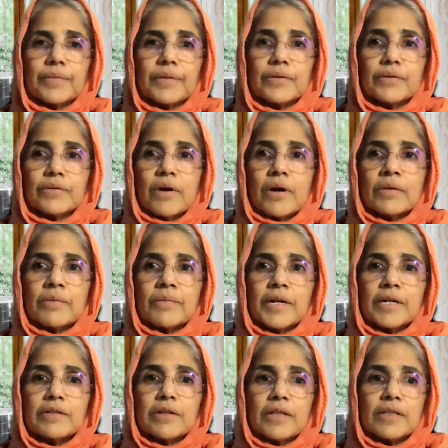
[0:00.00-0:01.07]
You know the
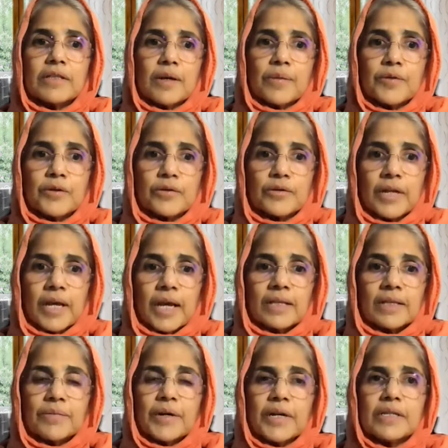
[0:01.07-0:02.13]
word Satyam, you take
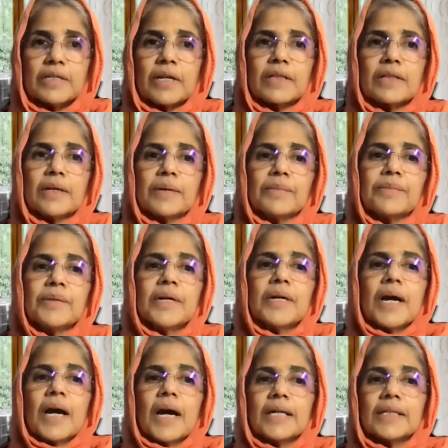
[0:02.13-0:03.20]
the word Satyam,
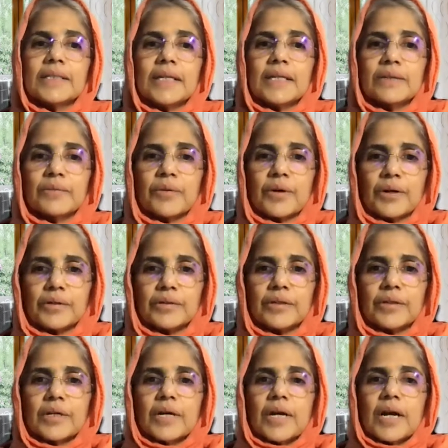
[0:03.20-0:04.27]
and then what?
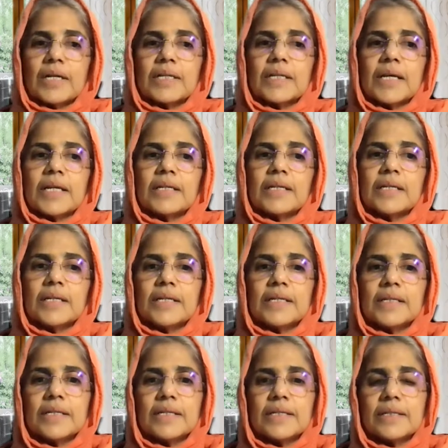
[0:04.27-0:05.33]
And then it
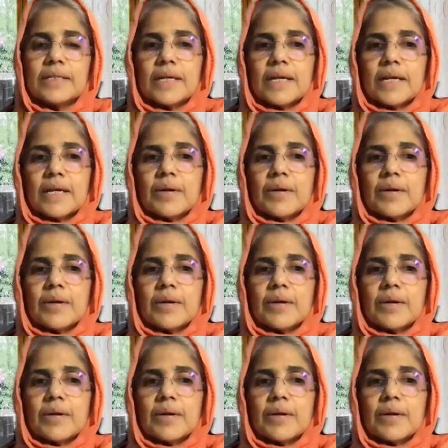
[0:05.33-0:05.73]
is